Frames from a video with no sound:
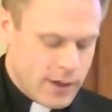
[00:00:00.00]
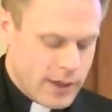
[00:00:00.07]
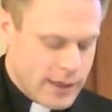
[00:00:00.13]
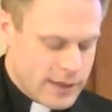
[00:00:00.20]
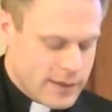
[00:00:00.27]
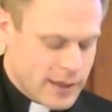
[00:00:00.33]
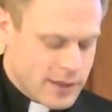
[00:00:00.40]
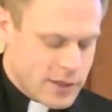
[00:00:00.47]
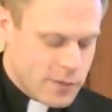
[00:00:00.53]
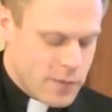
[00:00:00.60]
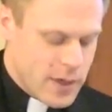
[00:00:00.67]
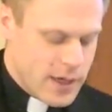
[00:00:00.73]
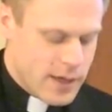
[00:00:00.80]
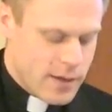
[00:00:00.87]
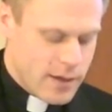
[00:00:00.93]
He said to
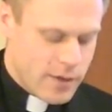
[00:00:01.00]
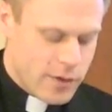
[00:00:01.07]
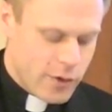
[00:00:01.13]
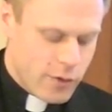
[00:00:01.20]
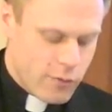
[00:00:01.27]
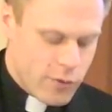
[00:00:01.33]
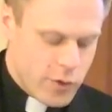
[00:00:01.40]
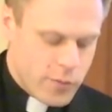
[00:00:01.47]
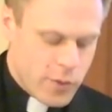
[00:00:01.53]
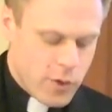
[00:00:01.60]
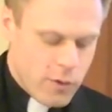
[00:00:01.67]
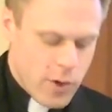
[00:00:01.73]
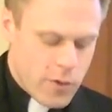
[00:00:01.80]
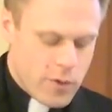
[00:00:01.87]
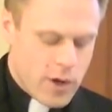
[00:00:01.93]
me that the group,
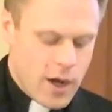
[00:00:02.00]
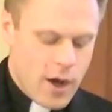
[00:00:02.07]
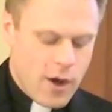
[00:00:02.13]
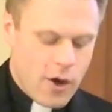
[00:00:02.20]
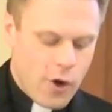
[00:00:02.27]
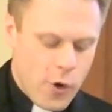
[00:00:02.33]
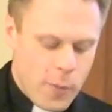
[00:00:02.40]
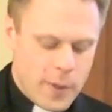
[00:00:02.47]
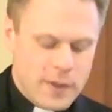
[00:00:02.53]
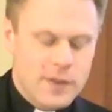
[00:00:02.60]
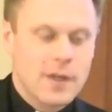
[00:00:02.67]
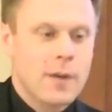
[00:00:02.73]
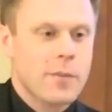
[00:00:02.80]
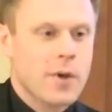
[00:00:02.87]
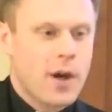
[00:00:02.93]
quote,
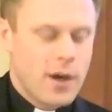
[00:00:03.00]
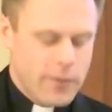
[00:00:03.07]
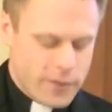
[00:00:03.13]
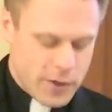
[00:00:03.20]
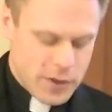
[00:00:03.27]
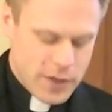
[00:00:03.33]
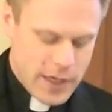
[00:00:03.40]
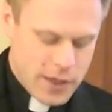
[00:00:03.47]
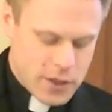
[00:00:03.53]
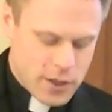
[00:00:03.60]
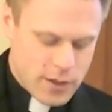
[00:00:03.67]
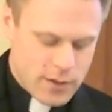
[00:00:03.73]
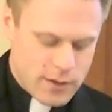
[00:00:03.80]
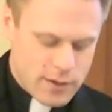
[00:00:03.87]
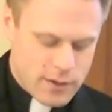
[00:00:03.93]
opens up
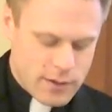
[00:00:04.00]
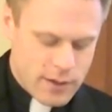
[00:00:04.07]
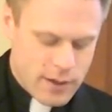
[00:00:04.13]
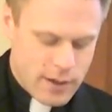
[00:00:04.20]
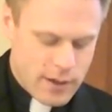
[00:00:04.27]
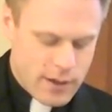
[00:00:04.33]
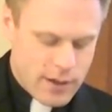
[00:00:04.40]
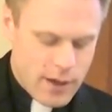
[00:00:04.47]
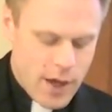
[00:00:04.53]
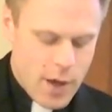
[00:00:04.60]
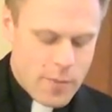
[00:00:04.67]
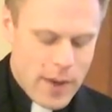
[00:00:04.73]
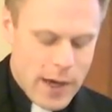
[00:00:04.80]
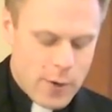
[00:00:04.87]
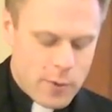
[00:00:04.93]
conversations
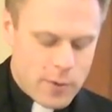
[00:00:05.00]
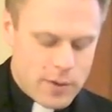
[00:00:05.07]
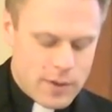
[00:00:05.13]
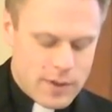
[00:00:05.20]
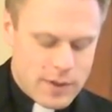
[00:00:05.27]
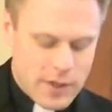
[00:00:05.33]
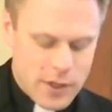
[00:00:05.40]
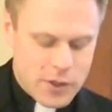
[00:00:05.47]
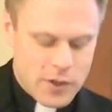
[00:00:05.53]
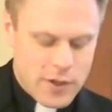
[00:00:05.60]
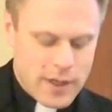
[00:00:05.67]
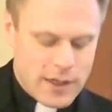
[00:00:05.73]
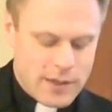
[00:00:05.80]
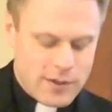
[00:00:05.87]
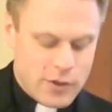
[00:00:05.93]
about such
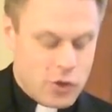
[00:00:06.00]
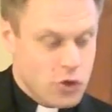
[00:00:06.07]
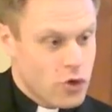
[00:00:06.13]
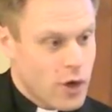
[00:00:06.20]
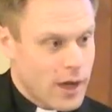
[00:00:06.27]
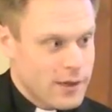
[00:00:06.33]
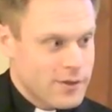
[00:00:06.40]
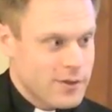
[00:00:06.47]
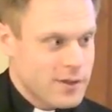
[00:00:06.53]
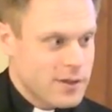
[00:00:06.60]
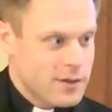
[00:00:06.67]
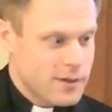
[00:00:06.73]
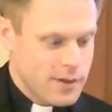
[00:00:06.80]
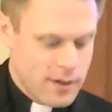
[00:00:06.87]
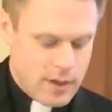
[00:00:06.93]
things as
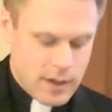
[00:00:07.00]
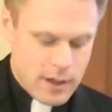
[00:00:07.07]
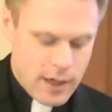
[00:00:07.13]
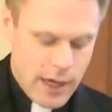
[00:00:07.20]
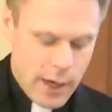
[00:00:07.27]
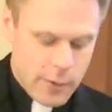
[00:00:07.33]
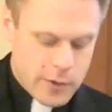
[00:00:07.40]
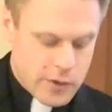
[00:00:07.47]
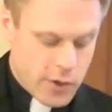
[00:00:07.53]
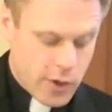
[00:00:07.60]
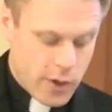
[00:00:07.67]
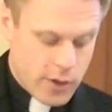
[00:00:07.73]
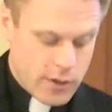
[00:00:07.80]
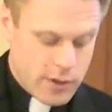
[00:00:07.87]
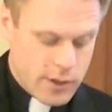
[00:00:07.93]
trust, how it's
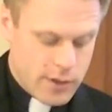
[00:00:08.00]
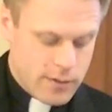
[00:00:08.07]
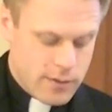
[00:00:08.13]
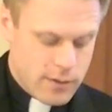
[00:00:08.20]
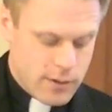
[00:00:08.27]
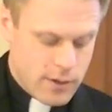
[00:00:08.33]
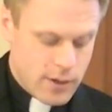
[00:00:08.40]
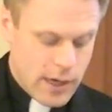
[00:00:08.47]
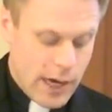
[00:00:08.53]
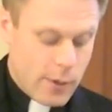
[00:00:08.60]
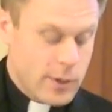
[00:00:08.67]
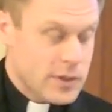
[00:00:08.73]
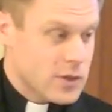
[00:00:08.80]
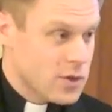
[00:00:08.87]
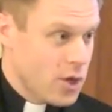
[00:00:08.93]
earned,
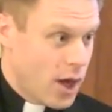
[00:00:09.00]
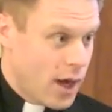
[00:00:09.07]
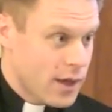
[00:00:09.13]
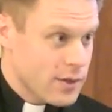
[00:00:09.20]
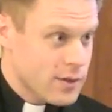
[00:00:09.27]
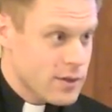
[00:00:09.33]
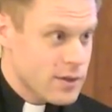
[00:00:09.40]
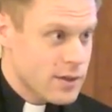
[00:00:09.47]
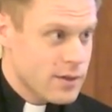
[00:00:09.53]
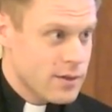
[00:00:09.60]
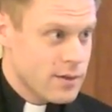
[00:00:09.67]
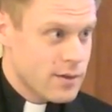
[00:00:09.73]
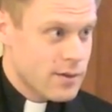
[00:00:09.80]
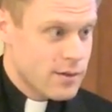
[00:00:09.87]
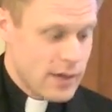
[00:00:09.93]
how it's lost,
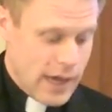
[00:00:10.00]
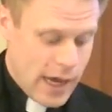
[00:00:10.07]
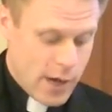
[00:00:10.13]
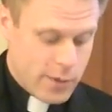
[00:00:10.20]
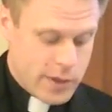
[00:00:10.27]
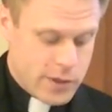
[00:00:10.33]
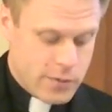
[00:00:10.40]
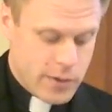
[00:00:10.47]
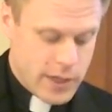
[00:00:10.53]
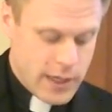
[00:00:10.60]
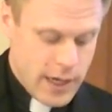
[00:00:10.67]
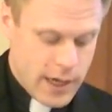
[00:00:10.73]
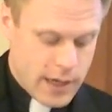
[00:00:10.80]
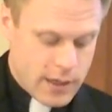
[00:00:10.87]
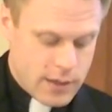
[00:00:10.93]
how it's
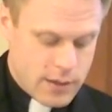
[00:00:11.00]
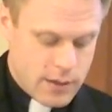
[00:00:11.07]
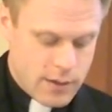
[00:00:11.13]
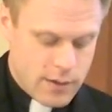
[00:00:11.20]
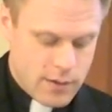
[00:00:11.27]
regained,